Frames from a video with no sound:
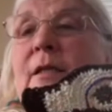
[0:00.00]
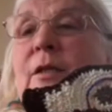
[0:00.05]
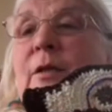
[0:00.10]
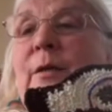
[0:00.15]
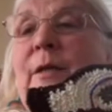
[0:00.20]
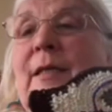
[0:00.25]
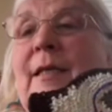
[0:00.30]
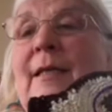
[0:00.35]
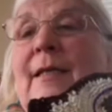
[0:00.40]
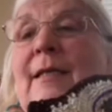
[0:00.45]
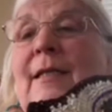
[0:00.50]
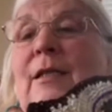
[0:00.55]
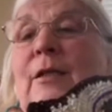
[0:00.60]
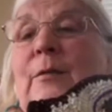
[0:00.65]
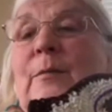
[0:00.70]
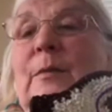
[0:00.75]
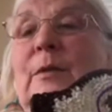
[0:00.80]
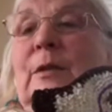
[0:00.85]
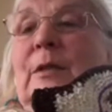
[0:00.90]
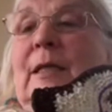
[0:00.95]
so it ended
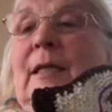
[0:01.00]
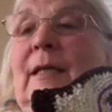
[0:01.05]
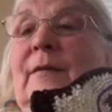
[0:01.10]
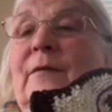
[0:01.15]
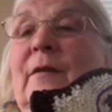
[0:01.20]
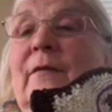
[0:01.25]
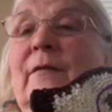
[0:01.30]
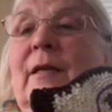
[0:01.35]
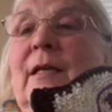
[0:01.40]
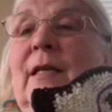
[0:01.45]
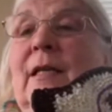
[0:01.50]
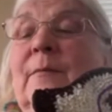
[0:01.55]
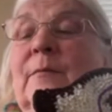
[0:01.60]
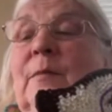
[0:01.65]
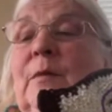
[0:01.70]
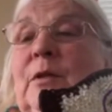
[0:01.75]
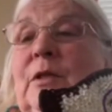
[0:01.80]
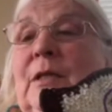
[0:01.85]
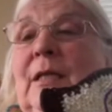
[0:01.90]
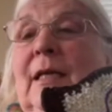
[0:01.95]
up looking very
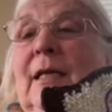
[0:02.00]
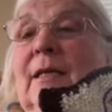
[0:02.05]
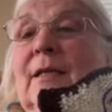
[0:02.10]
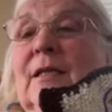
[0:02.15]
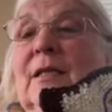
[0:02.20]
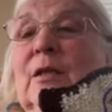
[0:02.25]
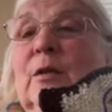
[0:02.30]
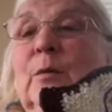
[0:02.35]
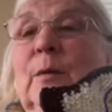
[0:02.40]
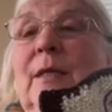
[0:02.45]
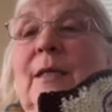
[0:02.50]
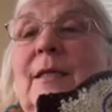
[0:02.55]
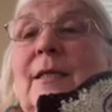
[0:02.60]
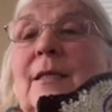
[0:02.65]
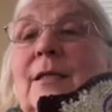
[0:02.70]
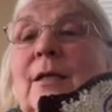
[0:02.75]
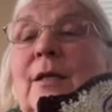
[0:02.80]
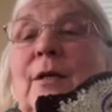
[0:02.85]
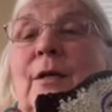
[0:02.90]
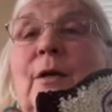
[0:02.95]
much like a
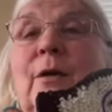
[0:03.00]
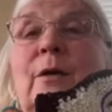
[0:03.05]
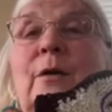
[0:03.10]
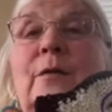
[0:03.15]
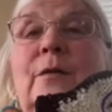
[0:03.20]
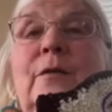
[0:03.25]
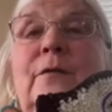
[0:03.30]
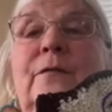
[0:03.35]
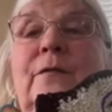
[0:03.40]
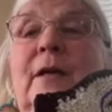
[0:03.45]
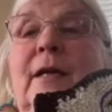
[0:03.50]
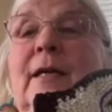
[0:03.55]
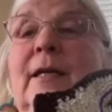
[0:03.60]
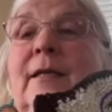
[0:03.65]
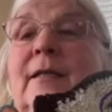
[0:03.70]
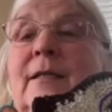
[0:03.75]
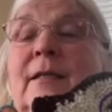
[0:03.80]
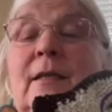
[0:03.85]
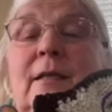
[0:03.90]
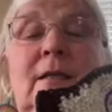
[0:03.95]
squint on the
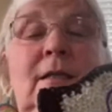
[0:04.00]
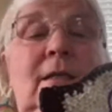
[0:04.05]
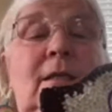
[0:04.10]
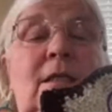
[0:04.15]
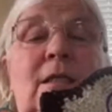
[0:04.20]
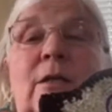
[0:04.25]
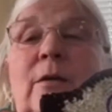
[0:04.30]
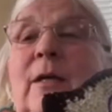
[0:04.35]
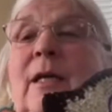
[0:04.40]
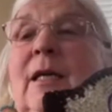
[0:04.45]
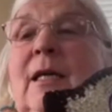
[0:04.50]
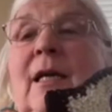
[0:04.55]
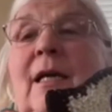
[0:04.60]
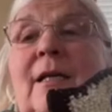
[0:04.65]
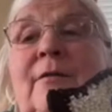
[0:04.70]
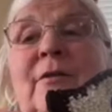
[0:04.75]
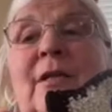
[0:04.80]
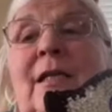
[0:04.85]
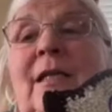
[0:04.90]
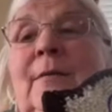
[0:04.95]
face so i,
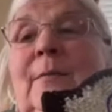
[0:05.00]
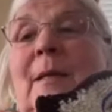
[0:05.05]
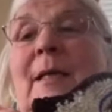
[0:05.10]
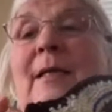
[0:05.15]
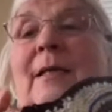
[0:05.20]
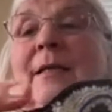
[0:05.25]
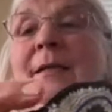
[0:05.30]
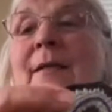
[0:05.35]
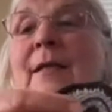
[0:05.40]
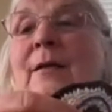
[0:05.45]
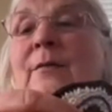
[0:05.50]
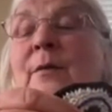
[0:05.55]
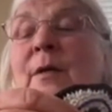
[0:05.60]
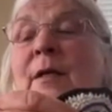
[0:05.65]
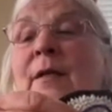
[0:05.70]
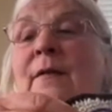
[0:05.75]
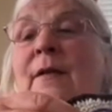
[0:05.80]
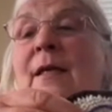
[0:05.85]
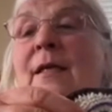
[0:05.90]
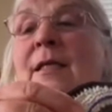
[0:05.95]
I really abandoned that
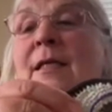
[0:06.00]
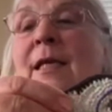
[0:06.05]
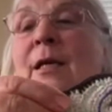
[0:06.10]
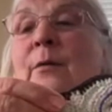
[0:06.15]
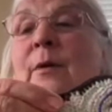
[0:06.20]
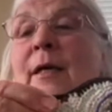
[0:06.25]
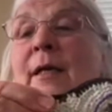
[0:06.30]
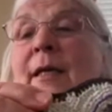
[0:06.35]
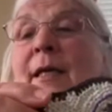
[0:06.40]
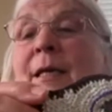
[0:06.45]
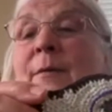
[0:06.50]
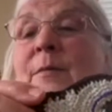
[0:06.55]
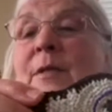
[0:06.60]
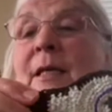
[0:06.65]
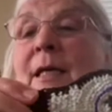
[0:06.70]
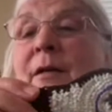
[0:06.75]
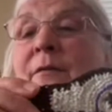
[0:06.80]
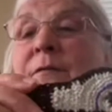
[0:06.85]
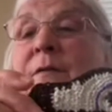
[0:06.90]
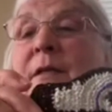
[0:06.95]
one that's how i came
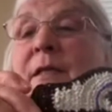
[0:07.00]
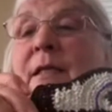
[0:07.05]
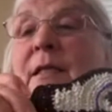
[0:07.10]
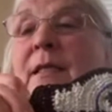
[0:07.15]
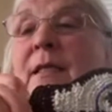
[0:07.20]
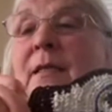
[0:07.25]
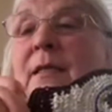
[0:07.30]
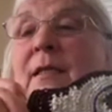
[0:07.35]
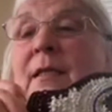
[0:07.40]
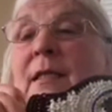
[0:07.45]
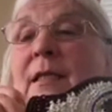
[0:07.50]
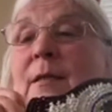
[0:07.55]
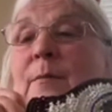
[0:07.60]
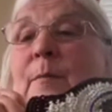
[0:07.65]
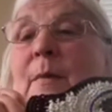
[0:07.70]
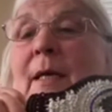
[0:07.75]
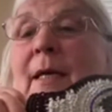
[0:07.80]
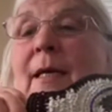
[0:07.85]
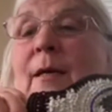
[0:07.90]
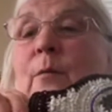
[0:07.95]
to have this this
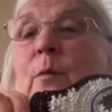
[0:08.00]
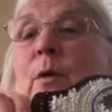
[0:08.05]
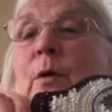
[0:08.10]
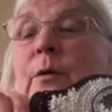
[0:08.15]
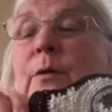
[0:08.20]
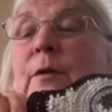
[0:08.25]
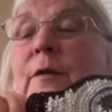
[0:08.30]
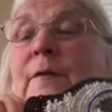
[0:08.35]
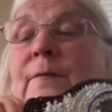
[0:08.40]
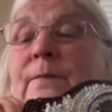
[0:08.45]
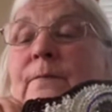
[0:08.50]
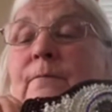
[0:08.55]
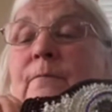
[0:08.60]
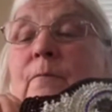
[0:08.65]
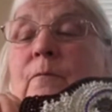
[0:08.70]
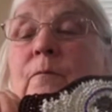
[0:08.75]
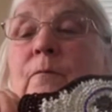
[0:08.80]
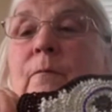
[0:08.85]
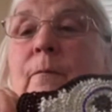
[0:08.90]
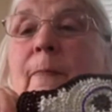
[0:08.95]
spare one
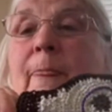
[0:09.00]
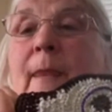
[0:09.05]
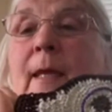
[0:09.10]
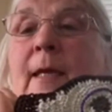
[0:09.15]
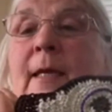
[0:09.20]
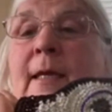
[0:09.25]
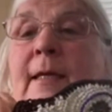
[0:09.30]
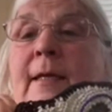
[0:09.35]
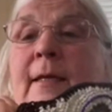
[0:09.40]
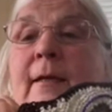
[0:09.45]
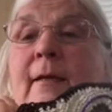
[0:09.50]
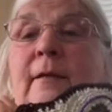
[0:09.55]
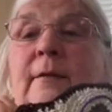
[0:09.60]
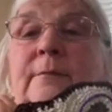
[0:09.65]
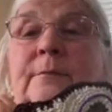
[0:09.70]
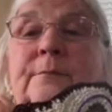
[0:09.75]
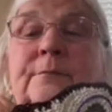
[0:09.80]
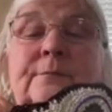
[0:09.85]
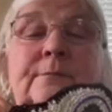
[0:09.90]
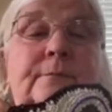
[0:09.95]
here
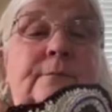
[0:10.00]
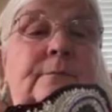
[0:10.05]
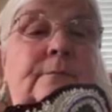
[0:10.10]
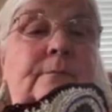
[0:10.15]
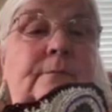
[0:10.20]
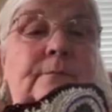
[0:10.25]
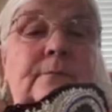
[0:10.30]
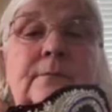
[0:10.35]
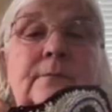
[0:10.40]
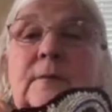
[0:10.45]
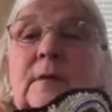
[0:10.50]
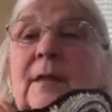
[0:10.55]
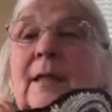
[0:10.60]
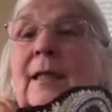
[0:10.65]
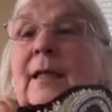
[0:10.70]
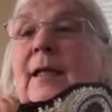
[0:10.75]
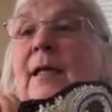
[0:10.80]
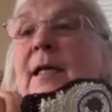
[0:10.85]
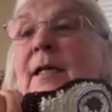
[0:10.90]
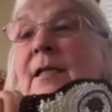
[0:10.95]

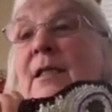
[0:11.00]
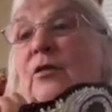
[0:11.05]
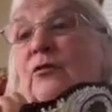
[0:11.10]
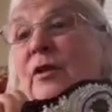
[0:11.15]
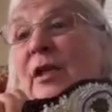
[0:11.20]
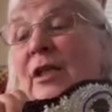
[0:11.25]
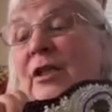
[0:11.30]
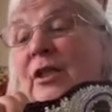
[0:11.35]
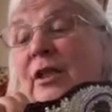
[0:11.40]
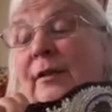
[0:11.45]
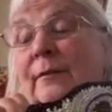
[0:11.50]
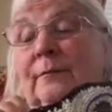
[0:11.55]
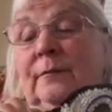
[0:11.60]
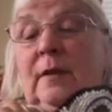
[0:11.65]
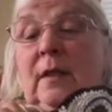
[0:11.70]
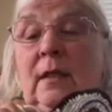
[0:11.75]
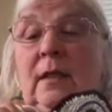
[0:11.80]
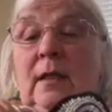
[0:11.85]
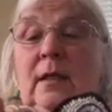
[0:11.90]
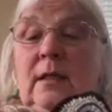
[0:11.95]
as a treasure
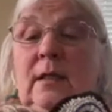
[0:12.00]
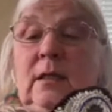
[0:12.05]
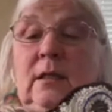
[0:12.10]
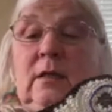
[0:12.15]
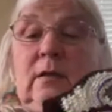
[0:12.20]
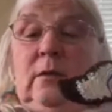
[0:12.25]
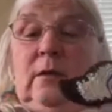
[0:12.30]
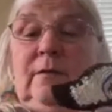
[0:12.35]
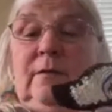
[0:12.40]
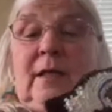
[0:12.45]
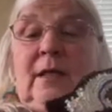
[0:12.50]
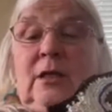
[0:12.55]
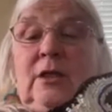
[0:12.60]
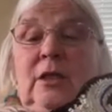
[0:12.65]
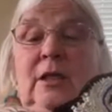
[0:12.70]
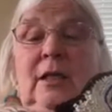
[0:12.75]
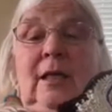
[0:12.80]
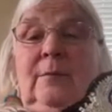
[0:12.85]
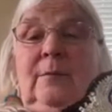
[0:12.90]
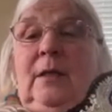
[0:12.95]
so
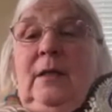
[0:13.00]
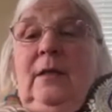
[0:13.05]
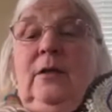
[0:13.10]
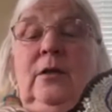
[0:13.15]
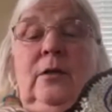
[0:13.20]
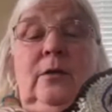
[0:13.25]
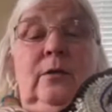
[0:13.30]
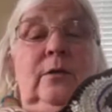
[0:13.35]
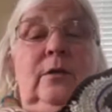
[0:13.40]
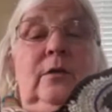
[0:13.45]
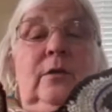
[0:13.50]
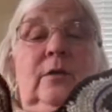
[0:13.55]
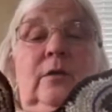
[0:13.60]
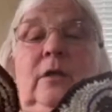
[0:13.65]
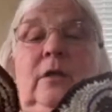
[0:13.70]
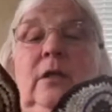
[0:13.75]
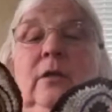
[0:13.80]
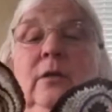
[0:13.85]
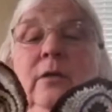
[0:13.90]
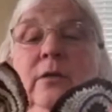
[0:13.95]
eventually i mean you could
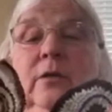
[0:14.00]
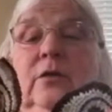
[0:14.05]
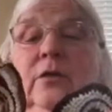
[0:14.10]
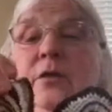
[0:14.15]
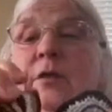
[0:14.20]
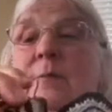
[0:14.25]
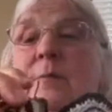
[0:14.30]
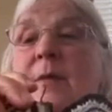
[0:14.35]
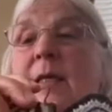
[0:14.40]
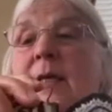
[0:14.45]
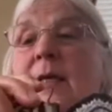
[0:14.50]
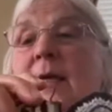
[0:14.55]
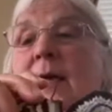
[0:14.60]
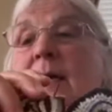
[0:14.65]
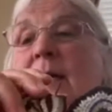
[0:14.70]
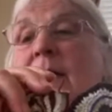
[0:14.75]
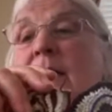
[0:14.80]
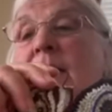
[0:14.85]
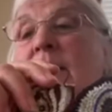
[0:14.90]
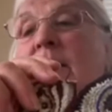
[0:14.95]
you could just make
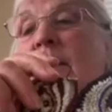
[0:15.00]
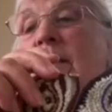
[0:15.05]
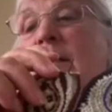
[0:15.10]
a, a,